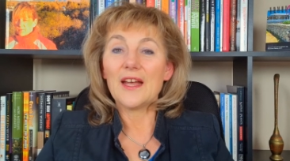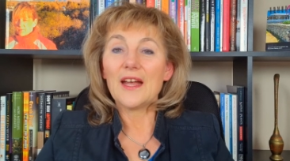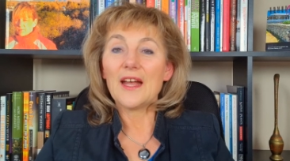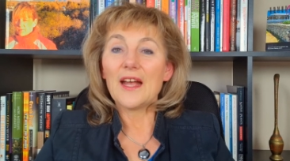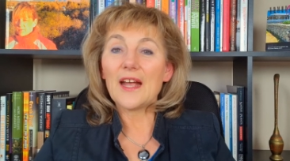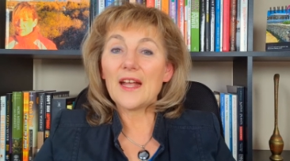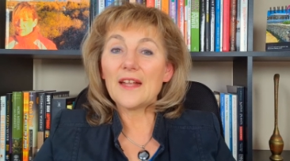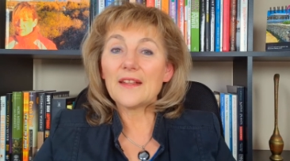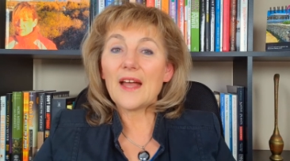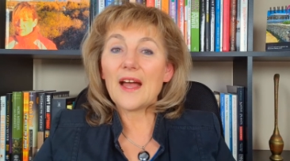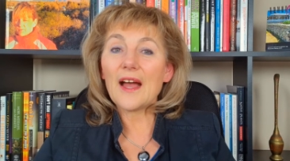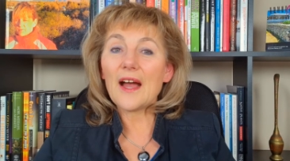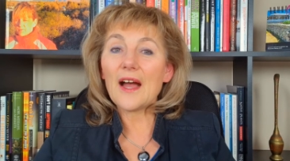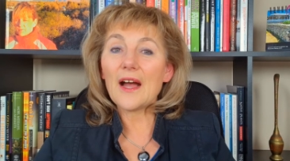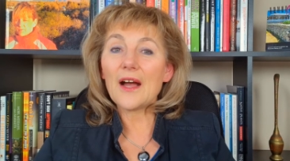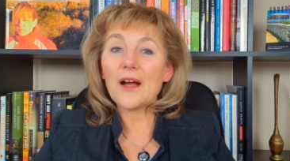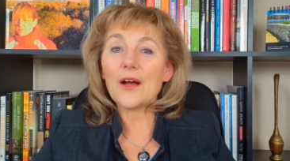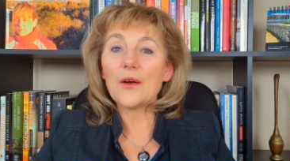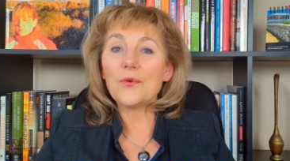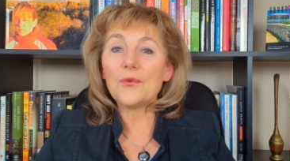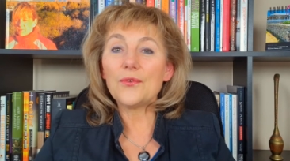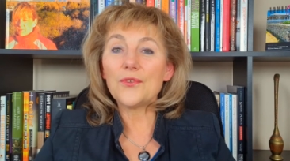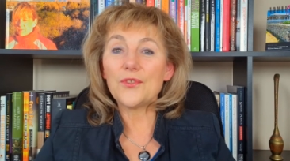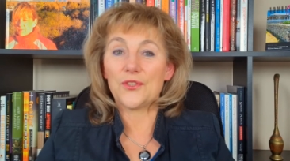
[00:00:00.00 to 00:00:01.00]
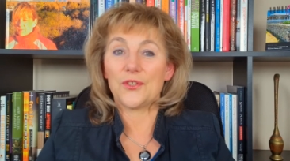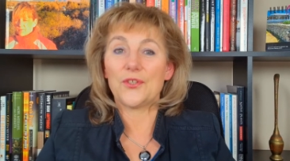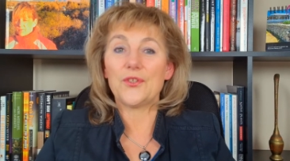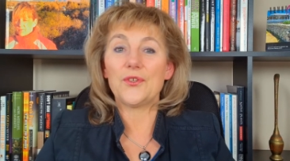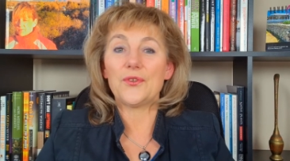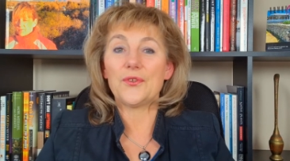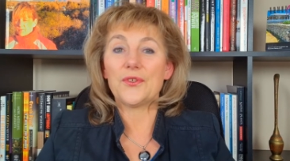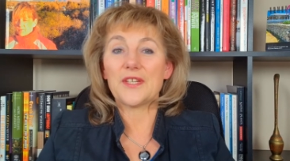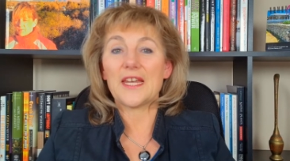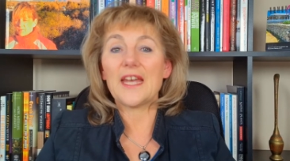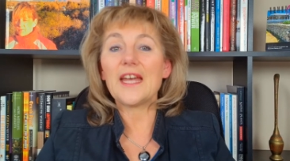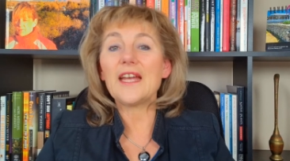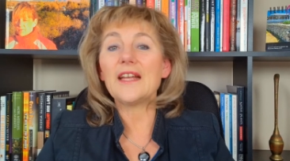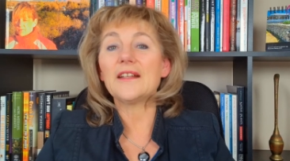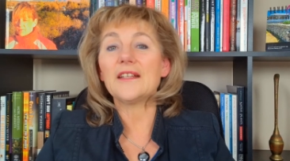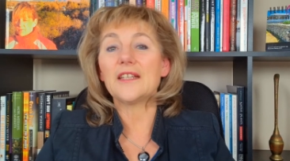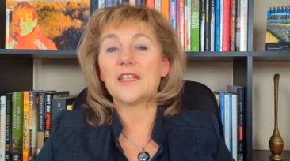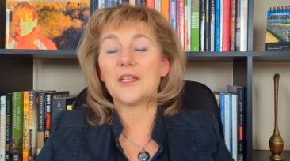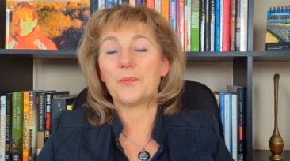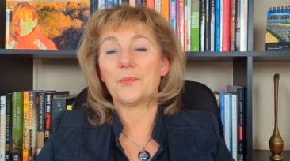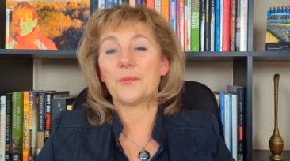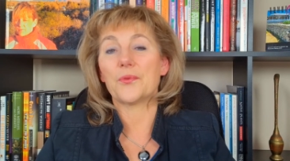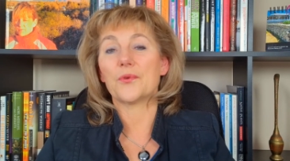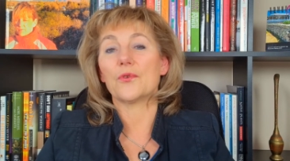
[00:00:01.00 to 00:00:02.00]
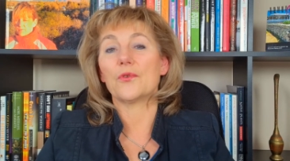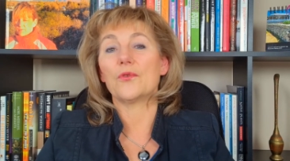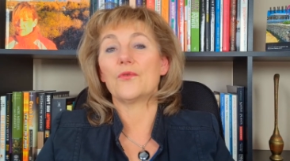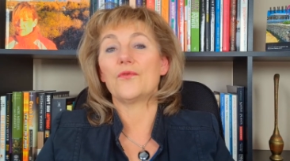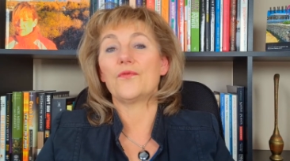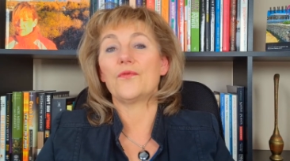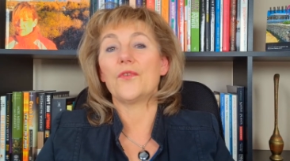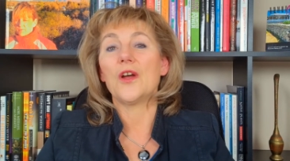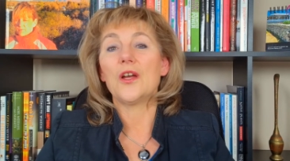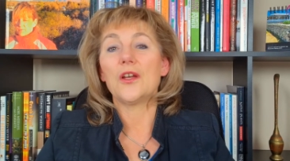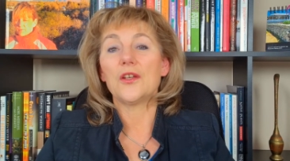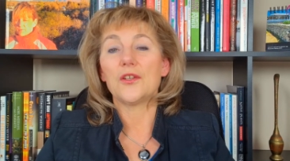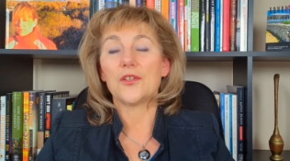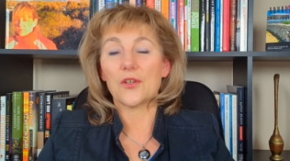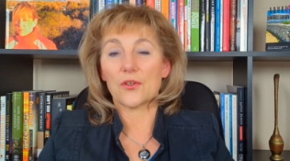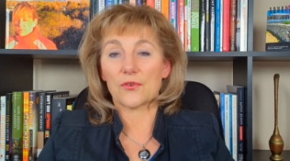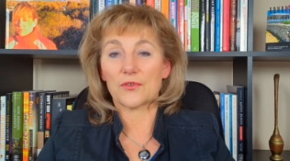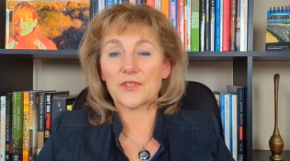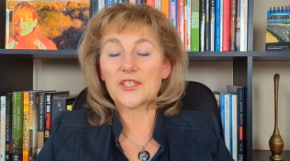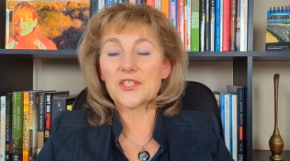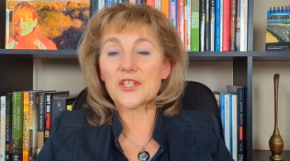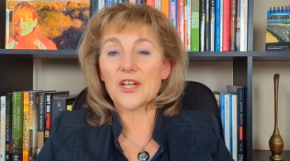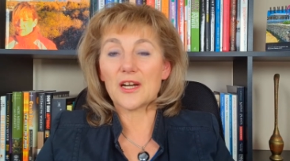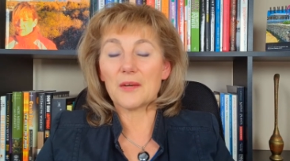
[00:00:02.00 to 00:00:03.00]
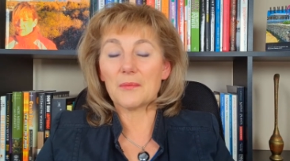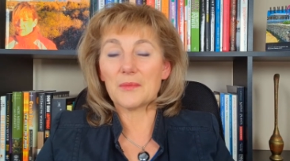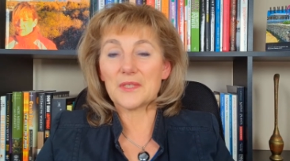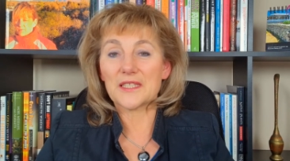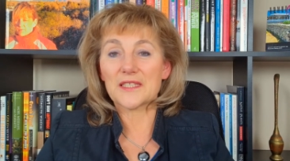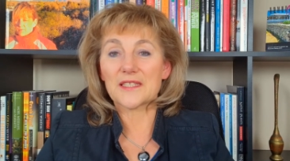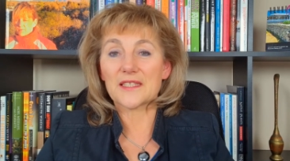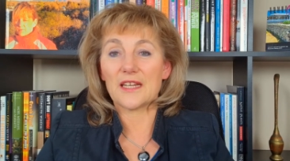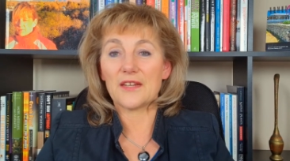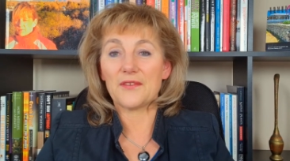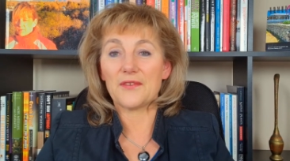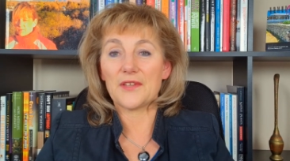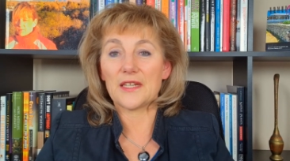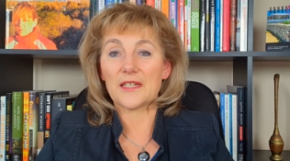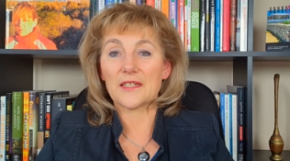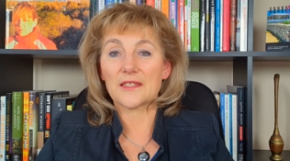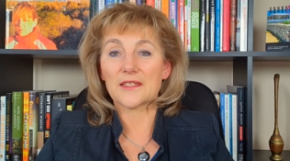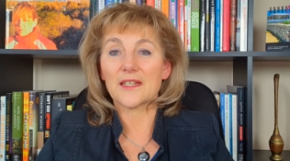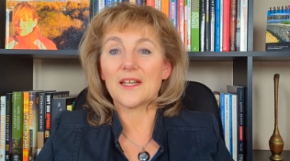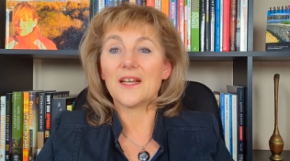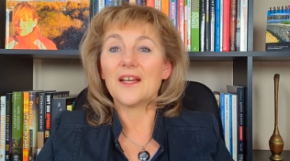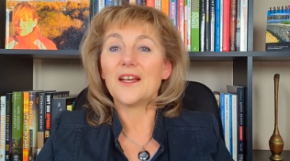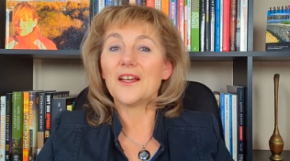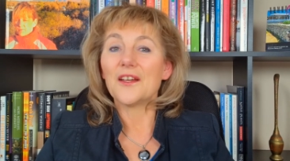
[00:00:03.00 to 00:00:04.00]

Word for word: and how you can improve your retirement savings,